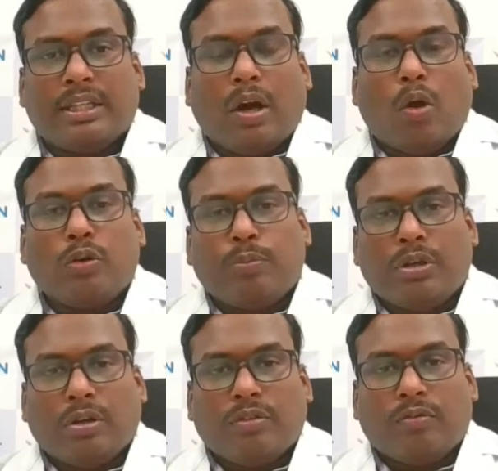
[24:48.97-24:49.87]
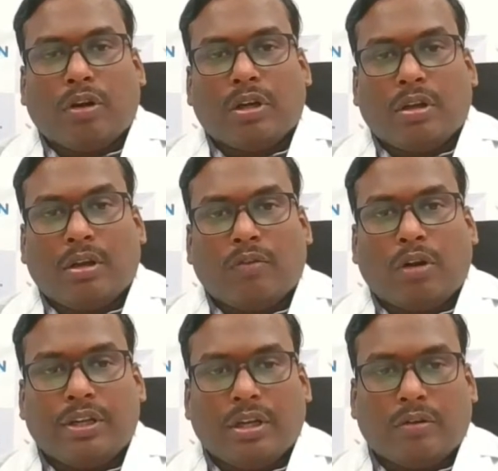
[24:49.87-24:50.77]
output of
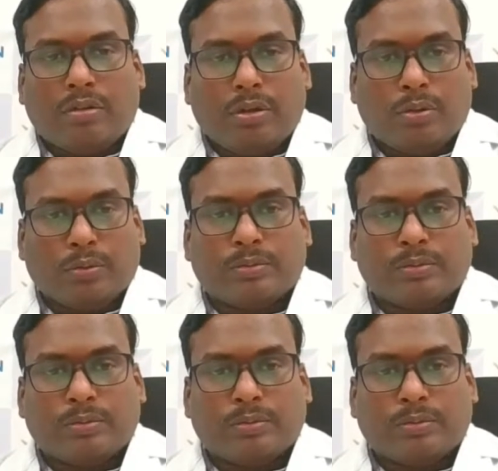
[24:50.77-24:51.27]
what you have to do.